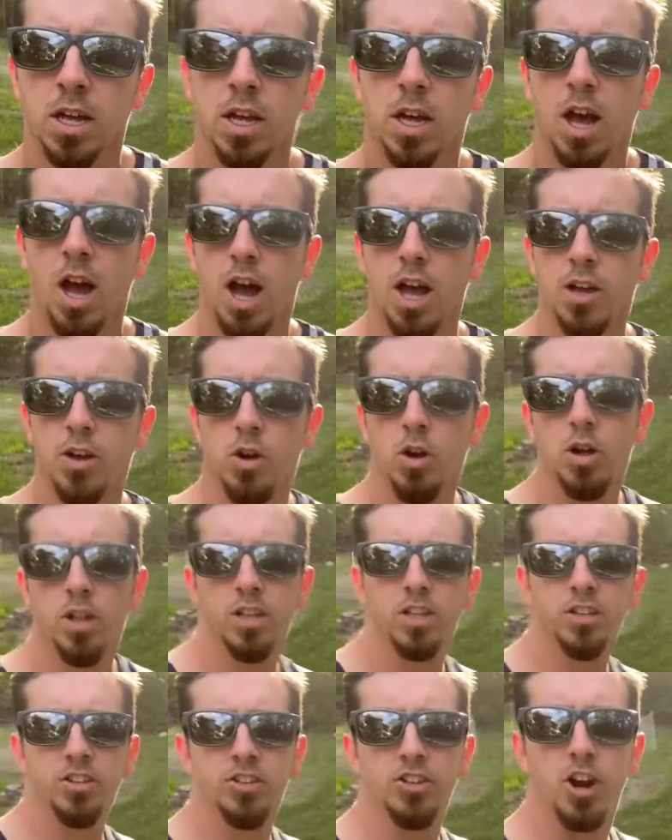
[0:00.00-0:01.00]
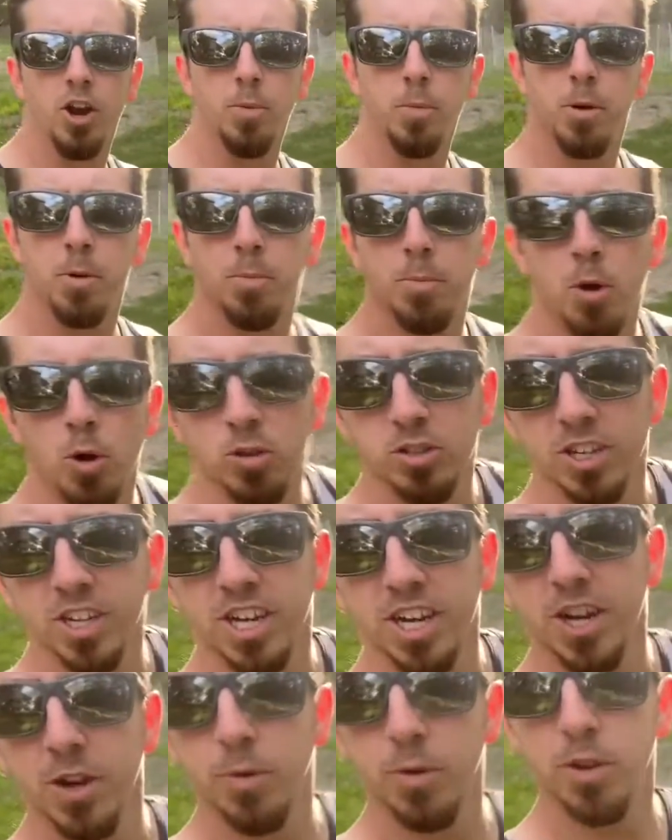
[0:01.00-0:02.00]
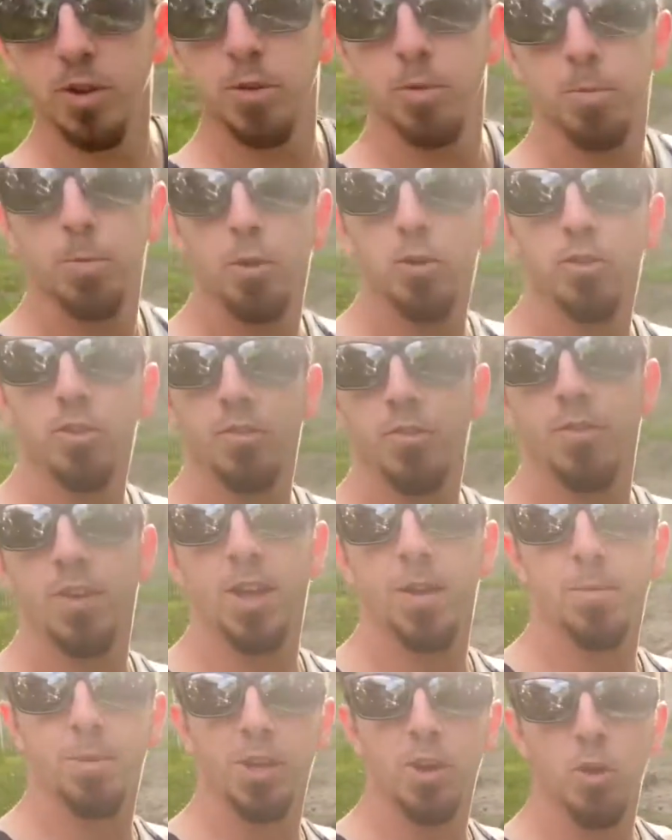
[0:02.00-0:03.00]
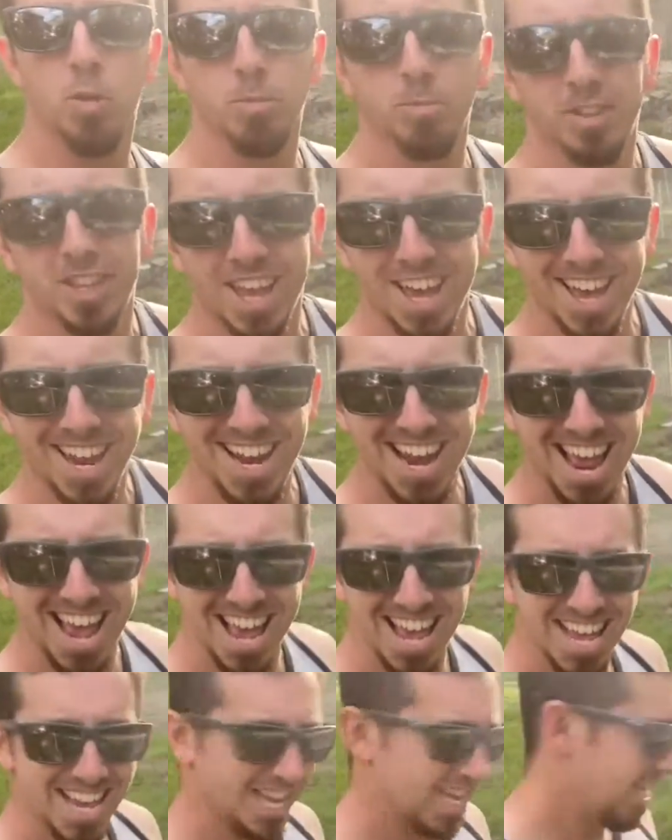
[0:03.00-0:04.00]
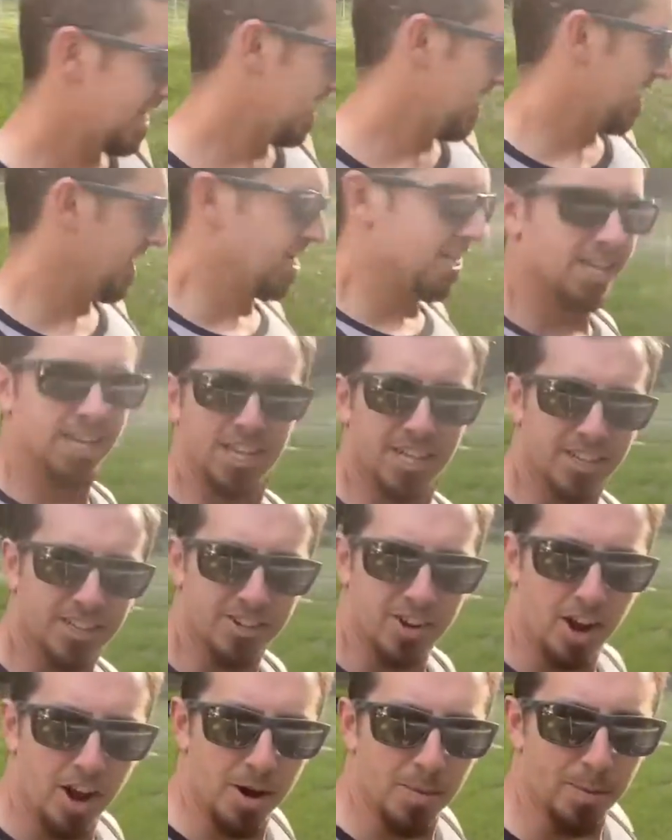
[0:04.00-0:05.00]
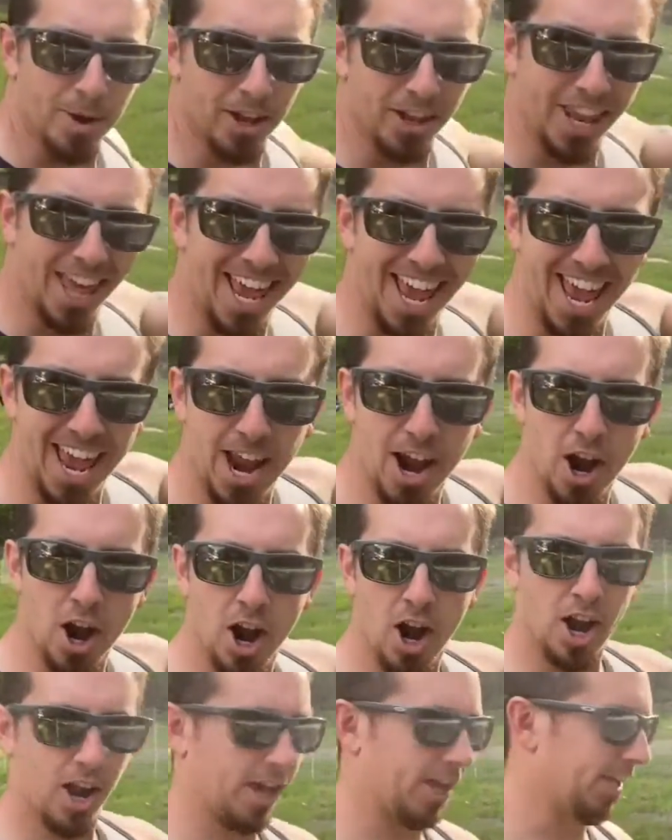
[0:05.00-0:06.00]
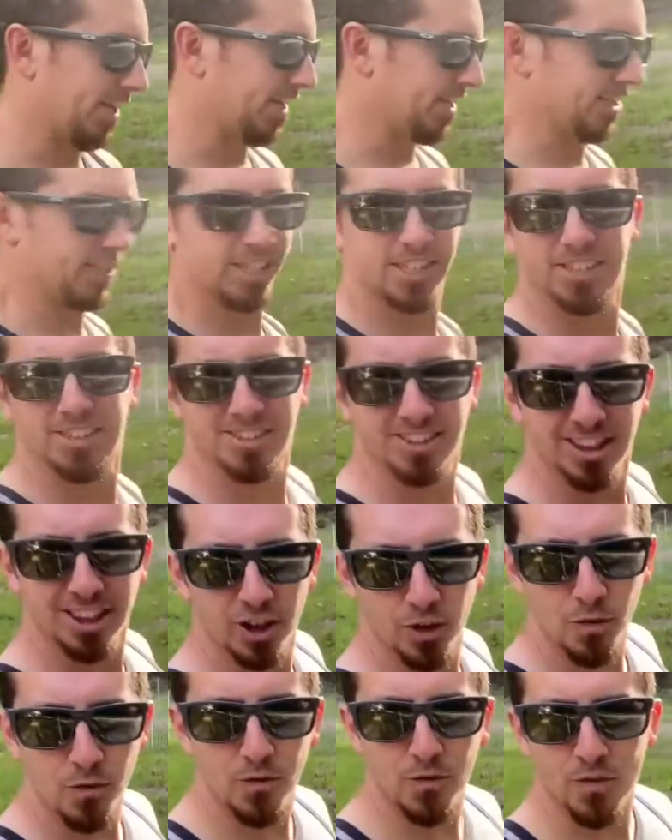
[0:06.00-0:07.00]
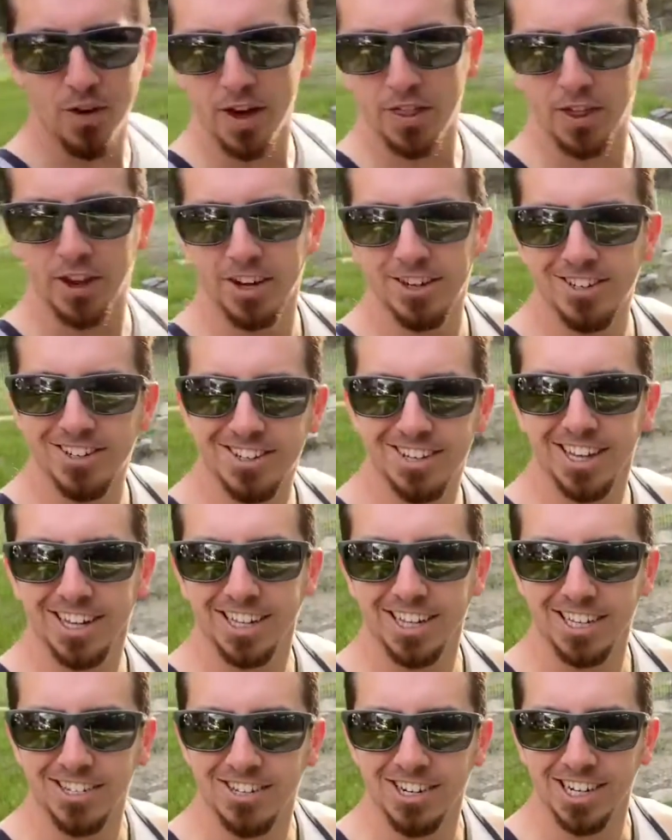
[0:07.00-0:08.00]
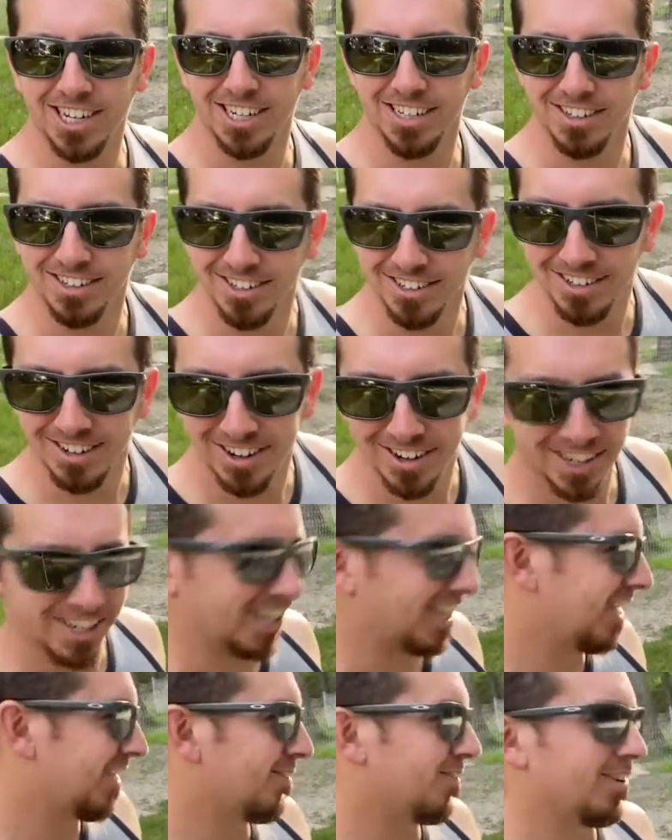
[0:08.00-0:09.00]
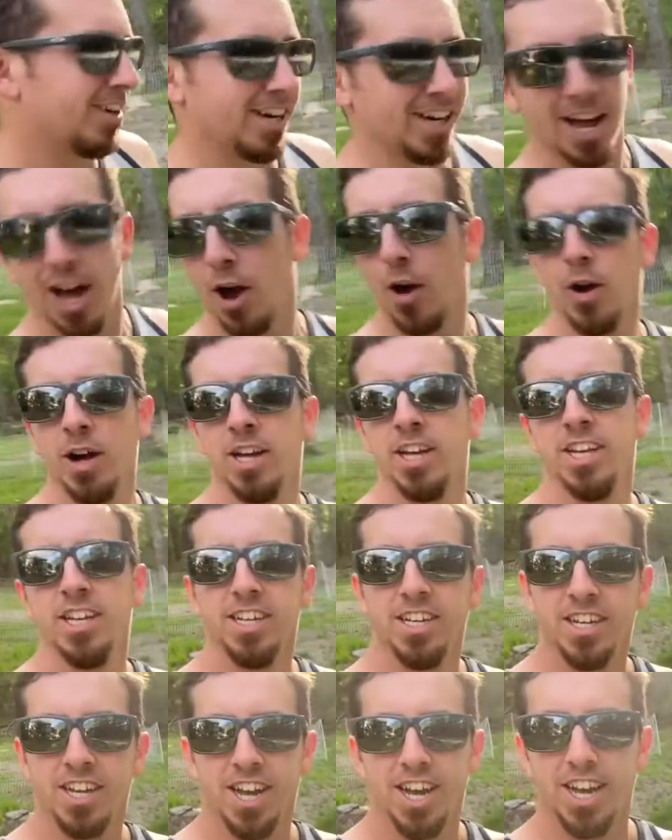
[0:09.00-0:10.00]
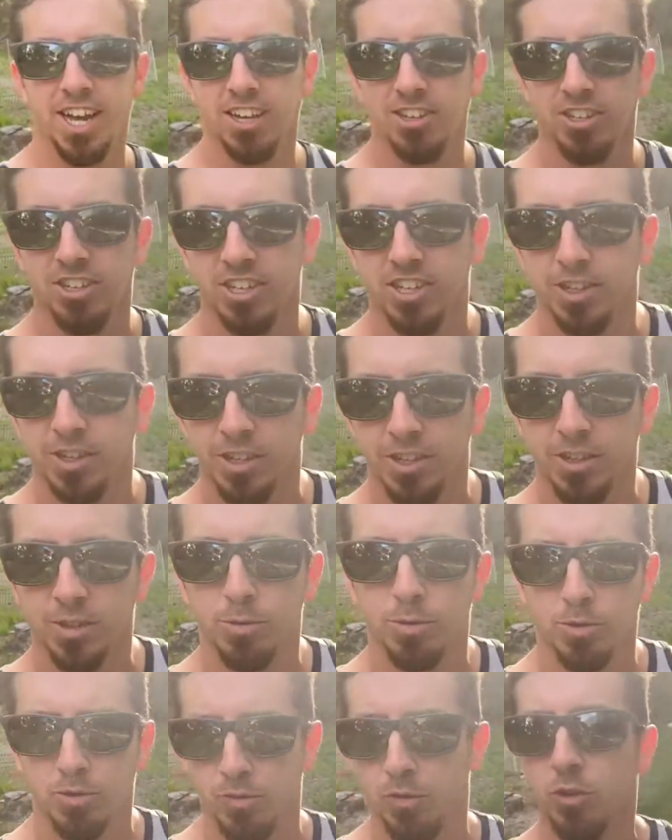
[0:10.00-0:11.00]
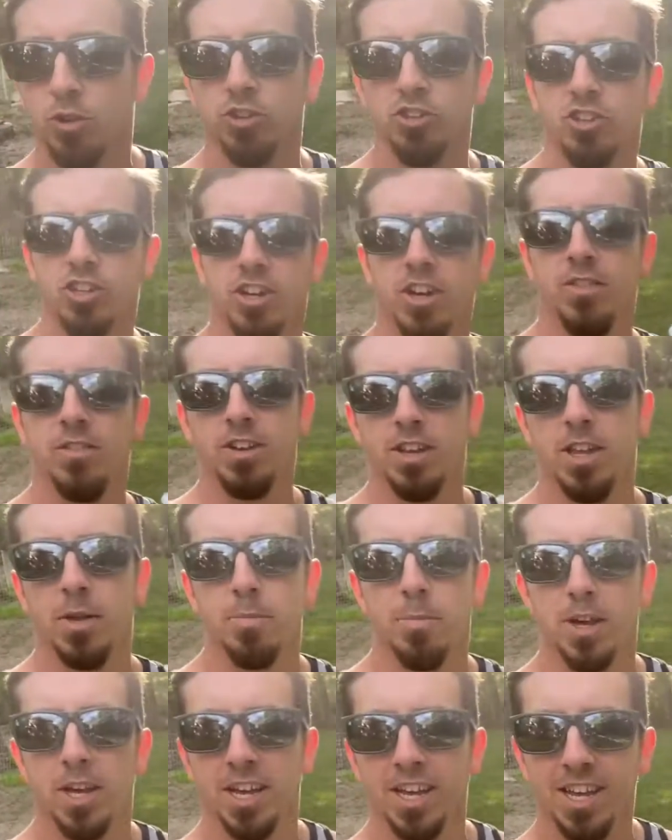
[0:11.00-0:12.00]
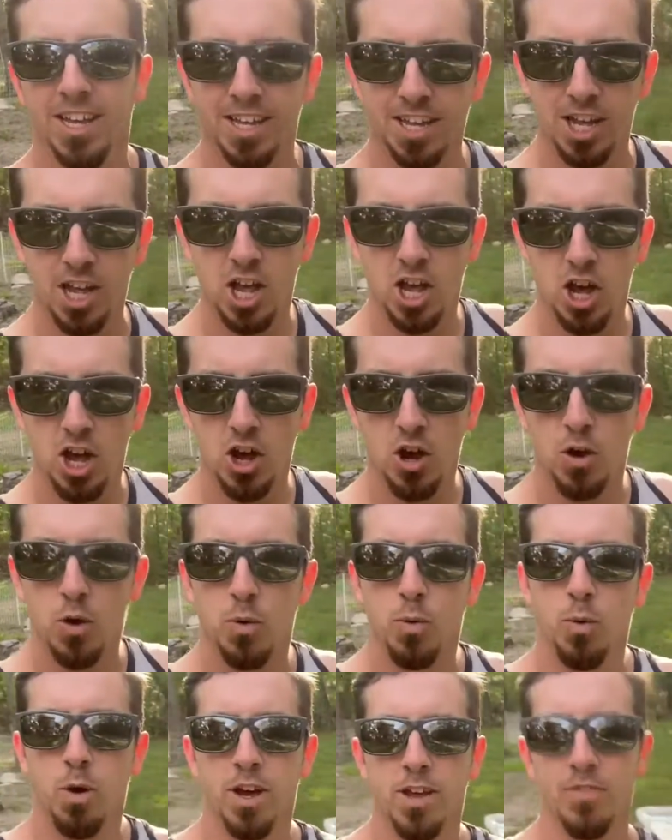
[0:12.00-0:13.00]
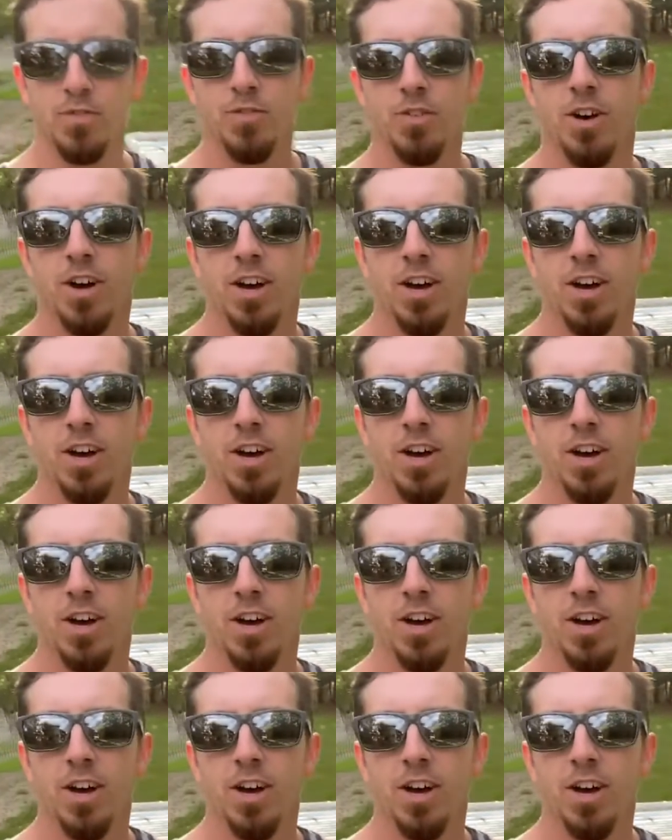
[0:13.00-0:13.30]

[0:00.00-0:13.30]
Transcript: Hi all, Jeremy Raposa here with the Raposa Family Homestead. Sorry about the hair. It's a little feathered just like the chickens are starting to get right now. I actually was foolish enough to let my wife